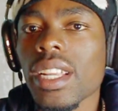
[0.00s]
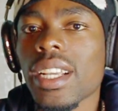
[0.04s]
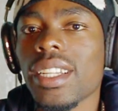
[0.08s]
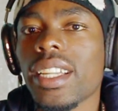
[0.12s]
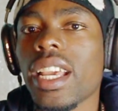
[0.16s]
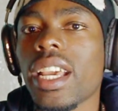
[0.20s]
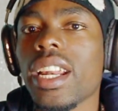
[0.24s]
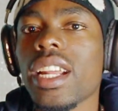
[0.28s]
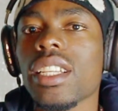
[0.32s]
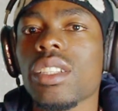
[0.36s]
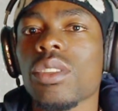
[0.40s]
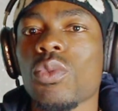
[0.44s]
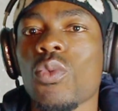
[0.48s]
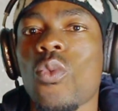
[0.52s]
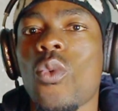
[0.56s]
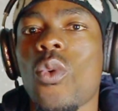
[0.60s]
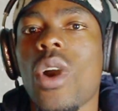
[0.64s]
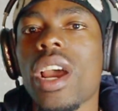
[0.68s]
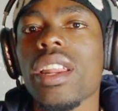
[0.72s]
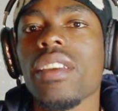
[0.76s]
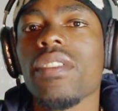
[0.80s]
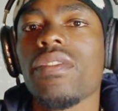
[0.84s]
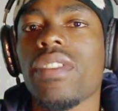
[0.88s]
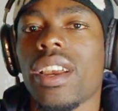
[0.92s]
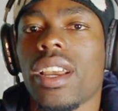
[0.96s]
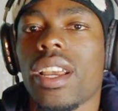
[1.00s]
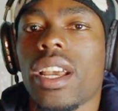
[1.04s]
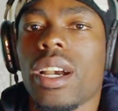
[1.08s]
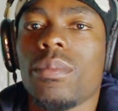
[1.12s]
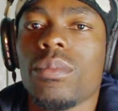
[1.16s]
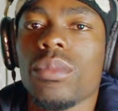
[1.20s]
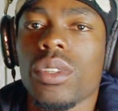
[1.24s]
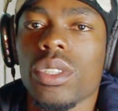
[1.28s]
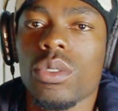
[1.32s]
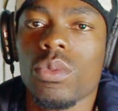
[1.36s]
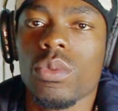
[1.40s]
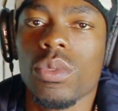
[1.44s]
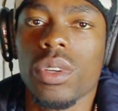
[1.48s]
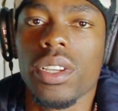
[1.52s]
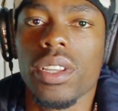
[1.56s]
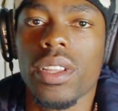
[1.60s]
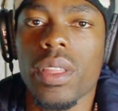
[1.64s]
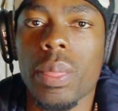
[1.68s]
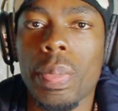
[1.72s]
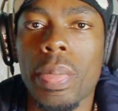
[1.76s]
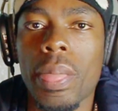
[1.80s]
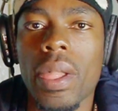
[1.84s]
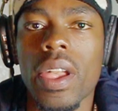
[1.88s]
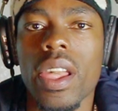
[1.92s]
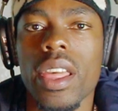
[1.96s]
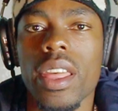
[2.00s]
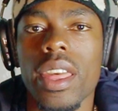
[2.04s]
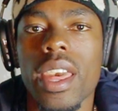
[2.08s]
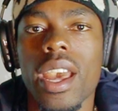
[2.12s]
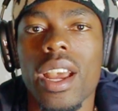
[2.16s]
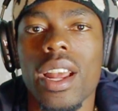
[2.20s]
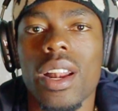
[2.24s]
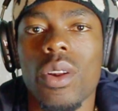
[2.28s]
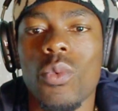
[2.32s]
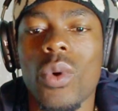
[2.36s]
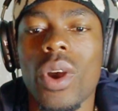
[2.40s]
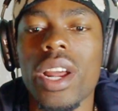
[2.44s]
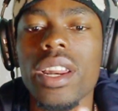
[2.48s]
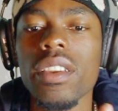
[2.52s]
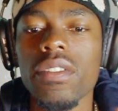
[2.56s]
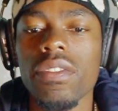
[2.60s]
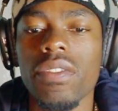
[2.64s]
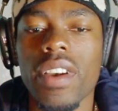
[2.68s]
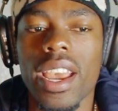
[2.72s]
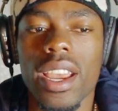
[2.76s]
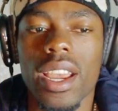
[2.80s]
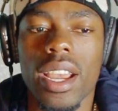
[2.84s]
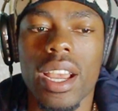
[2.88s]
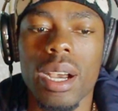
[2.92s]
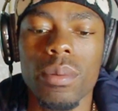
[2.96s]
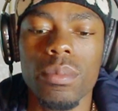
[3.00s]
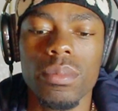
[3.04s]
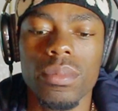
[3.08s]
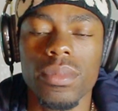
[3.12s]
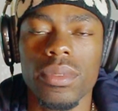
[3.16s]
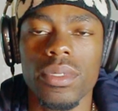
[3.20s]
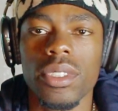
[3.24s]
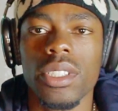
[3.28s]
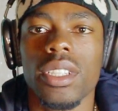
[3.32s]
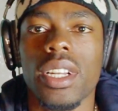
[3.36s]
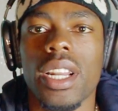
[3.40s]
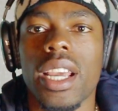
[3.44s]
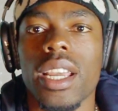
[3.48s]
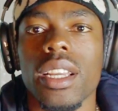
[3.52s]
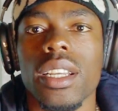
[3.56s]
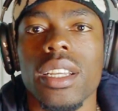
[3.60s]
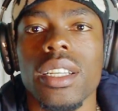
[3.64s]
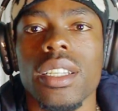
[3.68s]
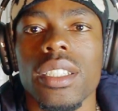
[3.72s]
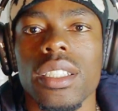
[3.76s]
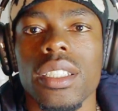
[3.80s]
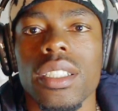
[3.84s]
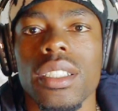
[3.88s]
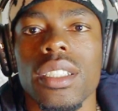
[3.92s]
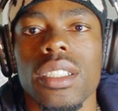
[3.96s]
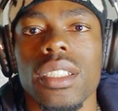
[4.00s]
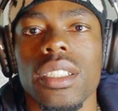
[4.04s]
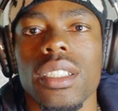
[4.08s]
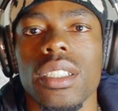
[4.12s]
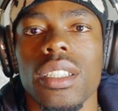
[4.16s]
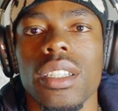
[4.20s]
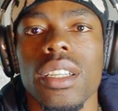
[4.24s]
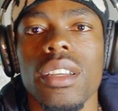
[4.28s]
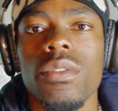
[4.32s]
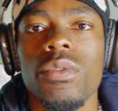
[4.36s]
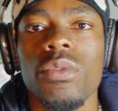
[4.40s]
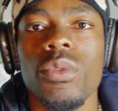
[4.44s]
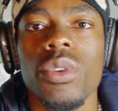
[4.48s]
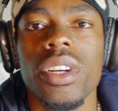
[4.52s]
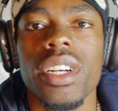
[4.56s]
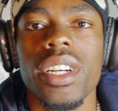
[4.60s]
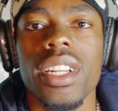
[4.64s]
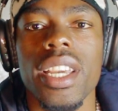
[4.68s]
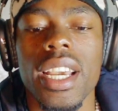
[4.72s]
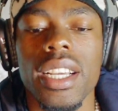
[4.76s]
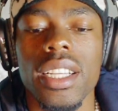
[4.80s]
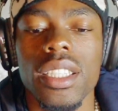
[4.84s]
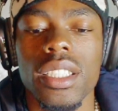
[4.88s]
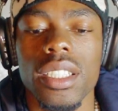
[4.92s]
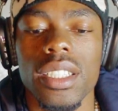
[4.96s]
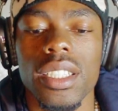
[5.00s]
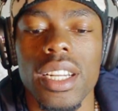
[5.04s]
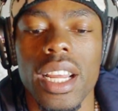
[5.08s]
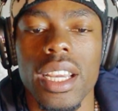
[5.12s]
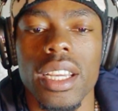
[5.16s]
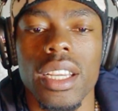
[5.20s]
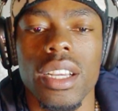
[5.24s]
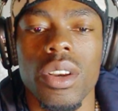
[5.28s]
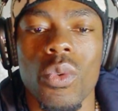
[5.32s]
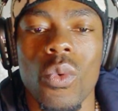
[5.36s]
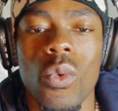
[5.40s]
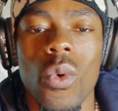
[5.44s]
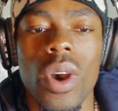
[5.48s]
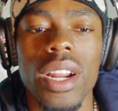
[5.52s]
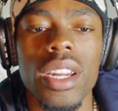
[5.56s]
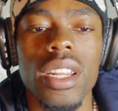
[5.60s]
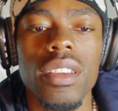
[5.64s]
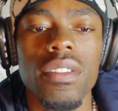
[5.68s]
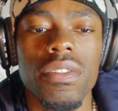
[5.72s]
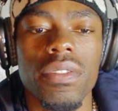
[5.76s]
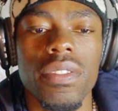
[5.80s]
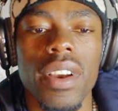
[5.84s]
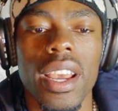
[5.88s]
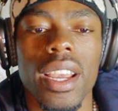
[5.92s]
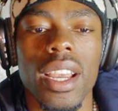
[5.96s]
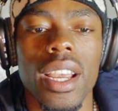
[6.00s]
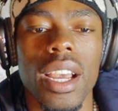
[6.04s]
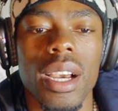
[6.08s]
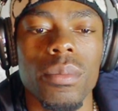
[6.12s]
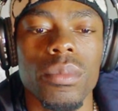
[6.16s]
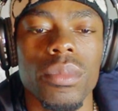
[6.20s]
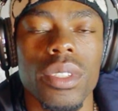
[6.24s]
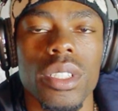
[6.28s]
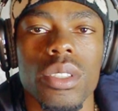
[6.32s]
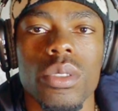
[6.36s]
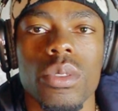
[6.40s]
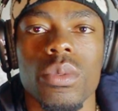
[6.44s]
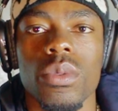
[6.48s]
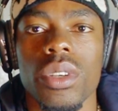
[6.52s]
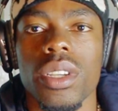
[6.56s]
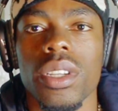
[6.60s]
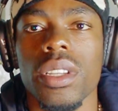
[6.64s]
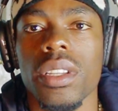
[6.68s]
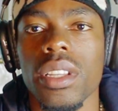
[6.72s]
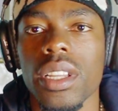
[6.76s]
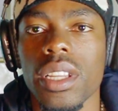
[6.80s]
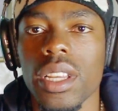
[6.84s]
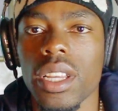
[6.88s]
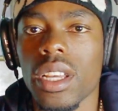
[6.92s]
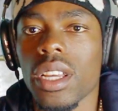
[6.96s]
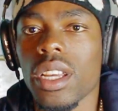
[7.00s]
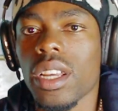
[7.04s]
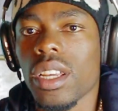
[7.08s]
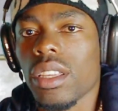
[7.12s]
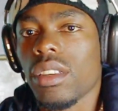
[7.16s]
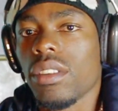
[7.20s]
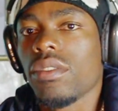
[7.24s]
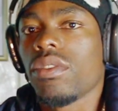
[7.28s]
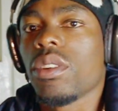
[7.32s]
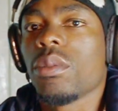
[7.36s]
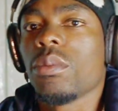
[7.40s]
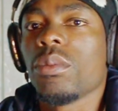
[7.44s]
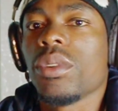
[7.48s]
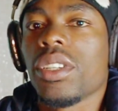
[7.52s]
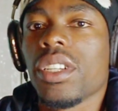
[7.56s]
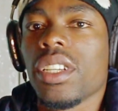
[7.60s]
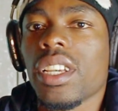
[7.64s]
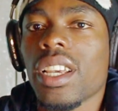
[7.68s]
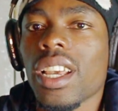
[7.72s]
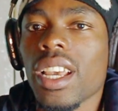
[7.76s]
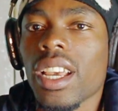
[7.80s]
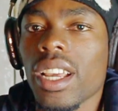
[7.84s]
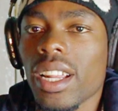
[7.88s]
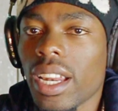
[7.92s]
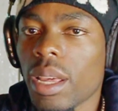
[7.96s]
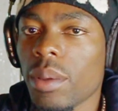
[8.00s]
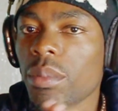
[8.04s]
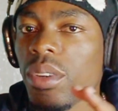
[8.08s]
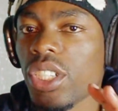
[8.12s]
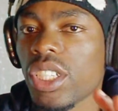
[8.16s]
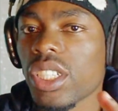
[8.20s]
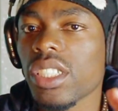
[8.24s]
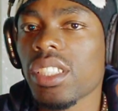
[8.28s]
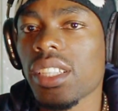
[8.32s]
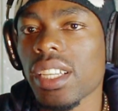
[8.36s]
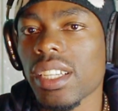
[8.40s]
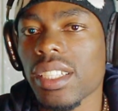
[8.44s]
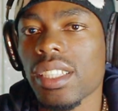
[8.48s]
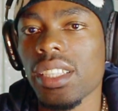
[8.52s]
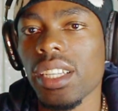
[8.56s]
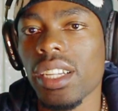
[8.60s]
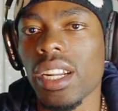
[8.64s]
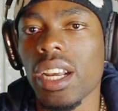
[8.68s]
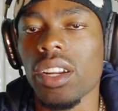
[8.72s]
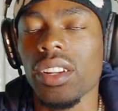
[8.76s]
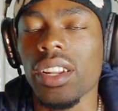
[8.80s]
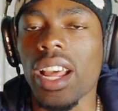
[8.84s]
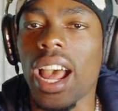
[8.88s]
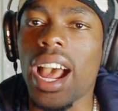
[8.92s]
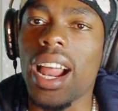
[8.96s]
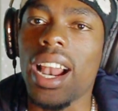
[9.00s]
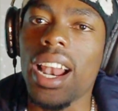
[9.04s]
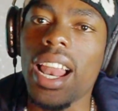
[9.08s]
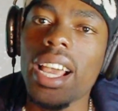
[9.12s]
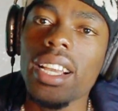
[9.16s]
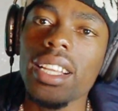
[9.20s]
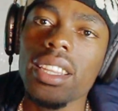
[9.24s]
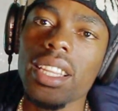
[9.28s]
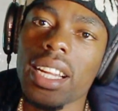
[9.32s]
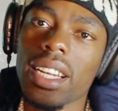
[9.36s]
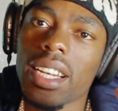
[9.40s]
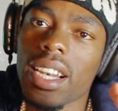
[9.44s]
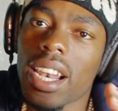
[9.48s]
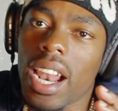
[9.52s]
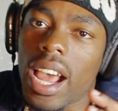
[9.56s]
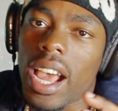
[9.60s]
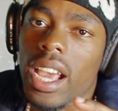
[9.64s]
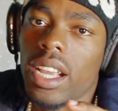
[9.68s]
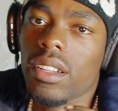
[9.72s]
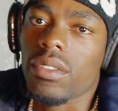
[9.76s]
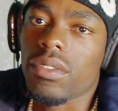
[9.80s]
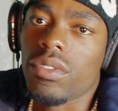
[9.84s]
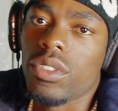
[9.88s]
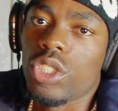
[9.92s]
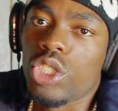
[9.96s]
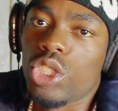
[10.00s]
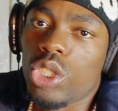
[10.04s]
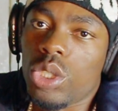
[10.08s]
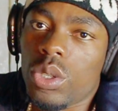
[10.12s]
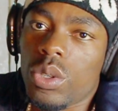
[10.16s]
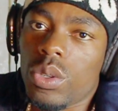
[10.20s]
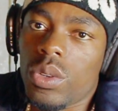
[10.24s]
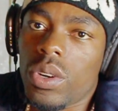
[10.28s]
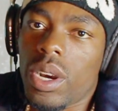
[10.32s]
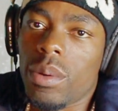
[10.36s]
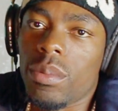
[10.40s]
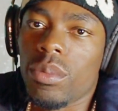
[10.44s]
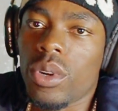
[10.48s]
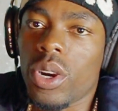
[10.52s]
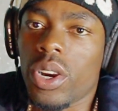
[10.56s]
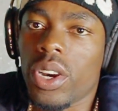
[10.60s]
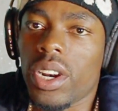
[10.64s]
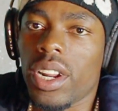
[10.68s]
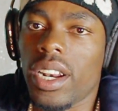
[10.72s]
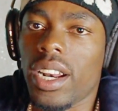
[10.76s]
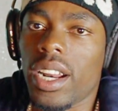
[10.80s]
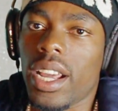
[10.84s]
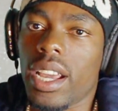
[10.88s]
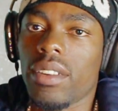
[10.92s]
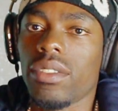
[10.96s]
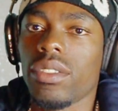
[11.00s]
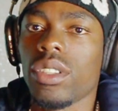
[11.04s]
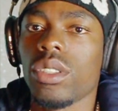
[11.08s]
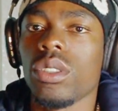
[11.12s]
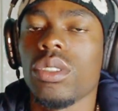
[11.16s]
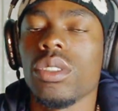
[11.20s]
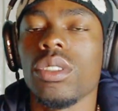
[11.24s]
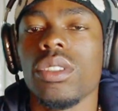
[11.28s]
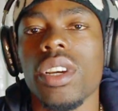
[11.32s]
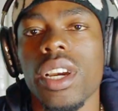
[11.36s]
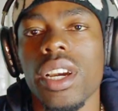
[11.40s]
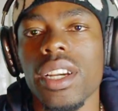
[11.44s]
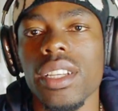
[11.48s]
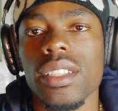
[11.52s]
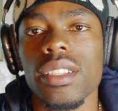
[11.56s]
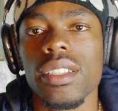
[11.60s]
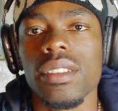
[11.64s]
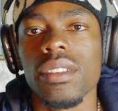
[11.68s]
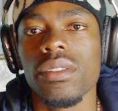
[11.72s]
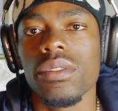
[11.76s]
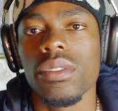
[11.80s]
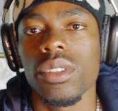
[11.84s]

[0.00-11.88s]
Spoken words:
That is, what if I come this way? Yeah, what if I come, like, if we're reacting, like, what if I come this way? You feel me? Let me just test it out. I like that light for sure. I'm not gonna lie to you guys.